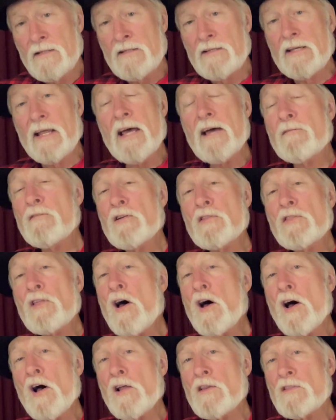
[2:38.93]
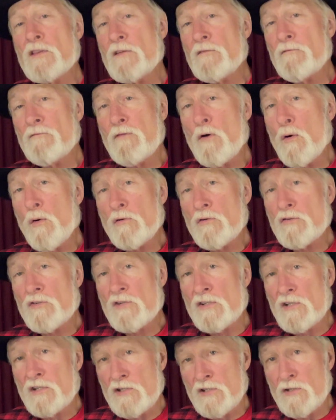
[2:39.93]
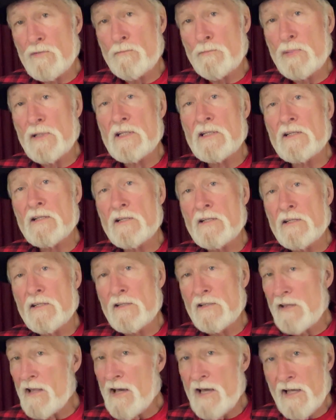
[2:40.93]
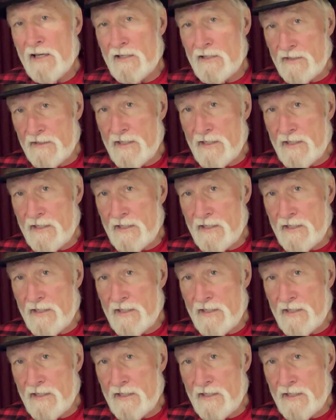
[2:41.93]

Never thought that folks could be that